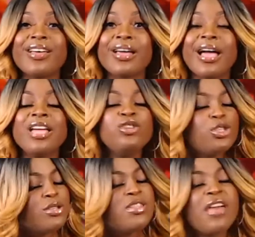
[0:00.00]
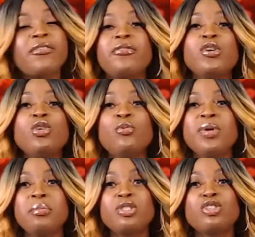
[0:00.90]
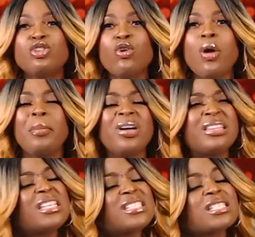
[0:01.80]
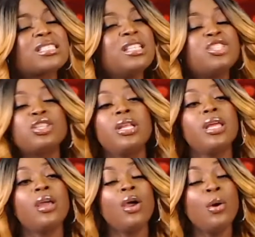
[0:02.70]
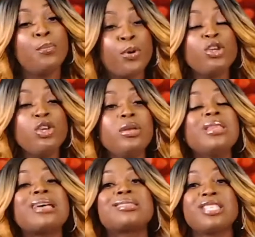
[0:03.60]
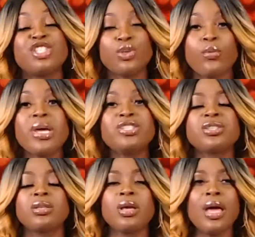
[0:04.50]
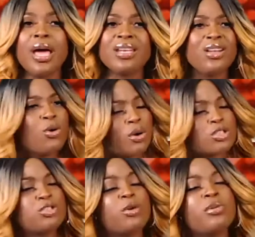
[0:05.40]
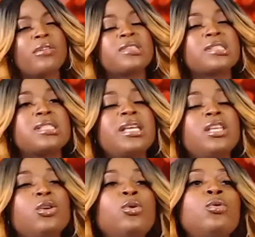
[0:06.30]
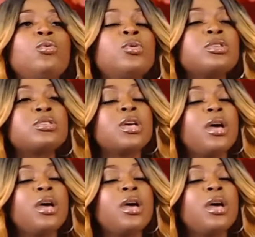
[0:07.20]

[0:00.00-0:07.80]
and you never thought you would be able to do it, but this has literally put you in that situation. And I know a story of this lady who was